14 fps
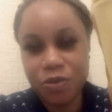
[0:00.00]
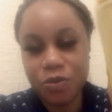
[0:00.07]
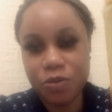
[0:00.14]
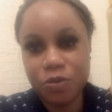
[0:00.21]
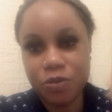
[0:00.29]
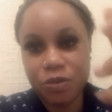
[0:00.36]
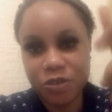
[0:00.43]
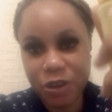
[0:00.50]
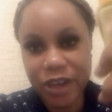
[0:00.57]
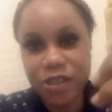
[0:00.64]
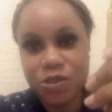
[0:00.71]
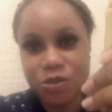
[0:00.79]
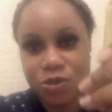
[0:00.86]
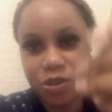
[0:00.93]
know try
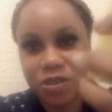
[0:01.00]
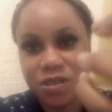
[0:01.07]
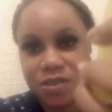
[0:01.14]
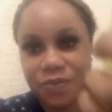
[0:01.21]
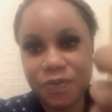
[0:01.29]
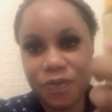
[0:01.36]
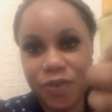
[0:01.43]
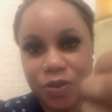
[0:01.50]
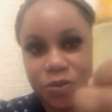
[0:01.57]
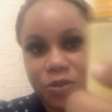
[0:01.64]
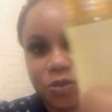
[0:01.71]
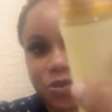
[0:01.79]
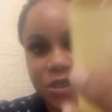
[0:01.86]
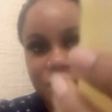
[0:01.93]
to just
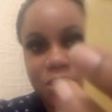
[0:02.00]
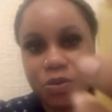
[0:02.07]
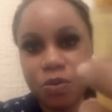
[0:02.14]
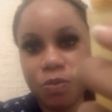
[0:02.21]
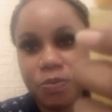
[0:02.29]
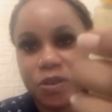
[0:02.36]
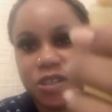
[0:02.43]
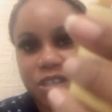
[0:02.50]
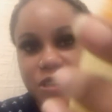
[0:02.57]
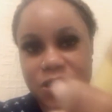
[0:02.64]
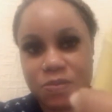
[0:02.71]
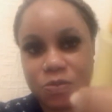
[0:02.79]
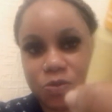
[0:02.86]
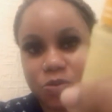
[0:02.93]
feel you see the whole body is
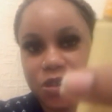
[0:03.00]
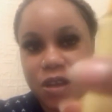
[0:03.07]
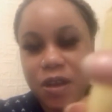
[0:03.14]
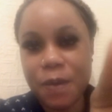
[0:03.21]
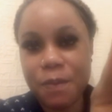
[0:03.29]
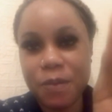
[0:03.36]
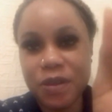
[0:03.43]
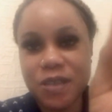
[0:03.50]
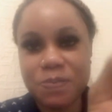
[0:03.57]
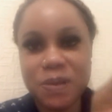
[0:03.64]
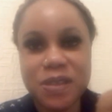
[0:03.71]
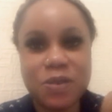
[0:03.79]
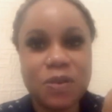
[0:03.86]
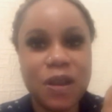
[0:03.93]
smooth but this
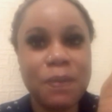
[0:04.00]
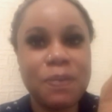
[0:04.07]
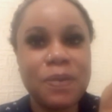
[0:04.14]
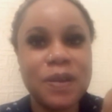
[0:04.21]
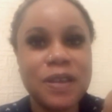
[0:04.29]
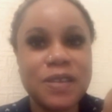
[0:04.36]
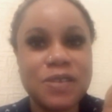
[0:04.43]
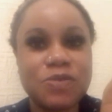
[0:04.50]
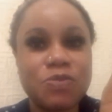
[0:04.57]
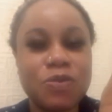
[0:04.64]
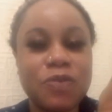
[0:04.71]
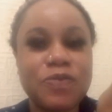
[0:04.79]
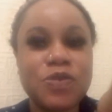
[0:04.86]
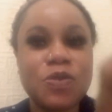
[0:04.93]
particular place is
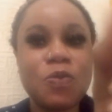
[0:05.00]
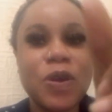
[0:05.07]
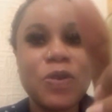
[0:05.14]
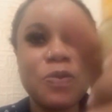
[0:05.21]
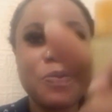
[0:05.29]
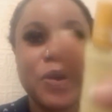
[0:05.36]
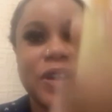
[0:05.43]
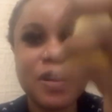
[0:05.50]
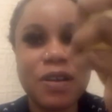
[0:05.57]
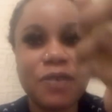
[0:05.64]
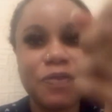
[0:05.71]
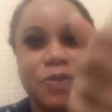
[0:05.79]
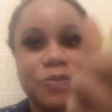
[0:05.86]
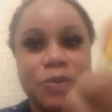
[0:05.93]
rough so when you bring it
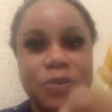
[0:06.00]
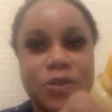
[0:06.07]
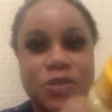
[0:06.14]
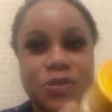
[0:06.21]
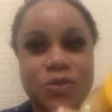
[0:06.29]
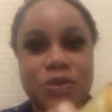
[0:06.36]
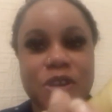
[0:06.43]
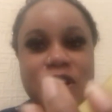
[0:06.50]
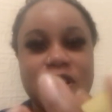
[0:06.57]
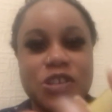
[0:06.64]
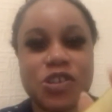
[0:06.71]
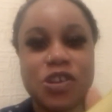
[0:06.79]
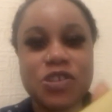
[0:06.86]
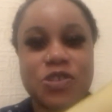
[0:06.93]
out from the bottle
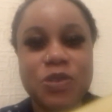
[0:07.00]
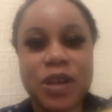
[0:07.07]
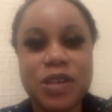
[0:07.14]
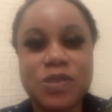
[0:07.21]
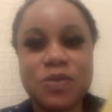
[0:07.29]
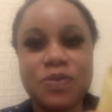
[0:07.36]
just try to